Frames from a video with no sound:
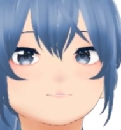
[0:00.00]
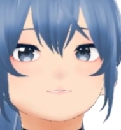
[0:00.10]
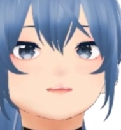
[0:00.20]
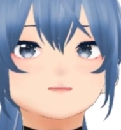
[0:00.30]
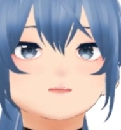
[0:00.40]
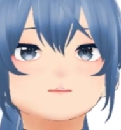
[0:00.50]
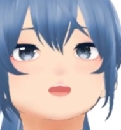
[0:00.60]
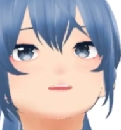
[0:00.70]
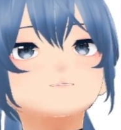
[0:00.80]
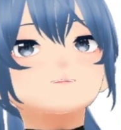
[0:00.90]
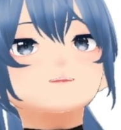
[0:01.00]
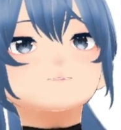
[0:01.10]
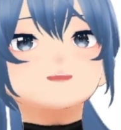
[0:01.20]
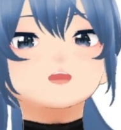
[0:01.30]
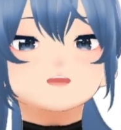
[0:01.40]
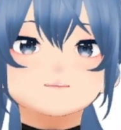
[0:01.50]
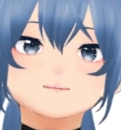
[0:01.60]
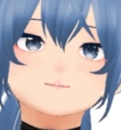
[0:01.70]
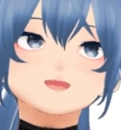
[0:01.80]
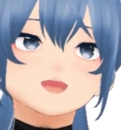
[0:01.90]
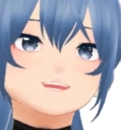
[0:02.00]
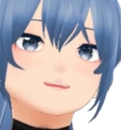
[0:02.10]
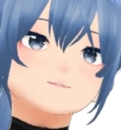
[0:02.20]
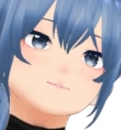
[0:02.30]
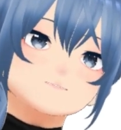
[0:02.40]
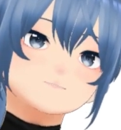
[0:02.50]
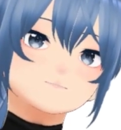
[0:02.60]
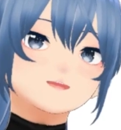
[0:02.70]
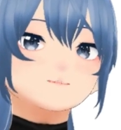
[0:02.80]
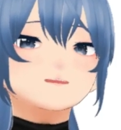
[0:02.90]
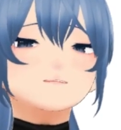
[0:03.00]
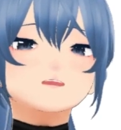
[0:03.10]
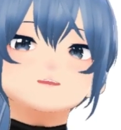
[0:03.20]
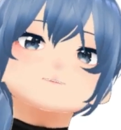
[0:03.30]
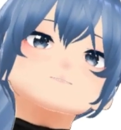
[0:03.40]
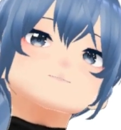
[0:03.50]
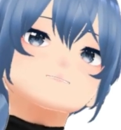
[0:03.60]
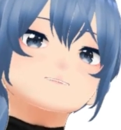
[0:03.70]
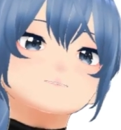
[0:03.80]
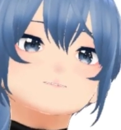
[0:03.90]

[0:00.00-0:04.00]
some of those should probably be higher, I suppose. If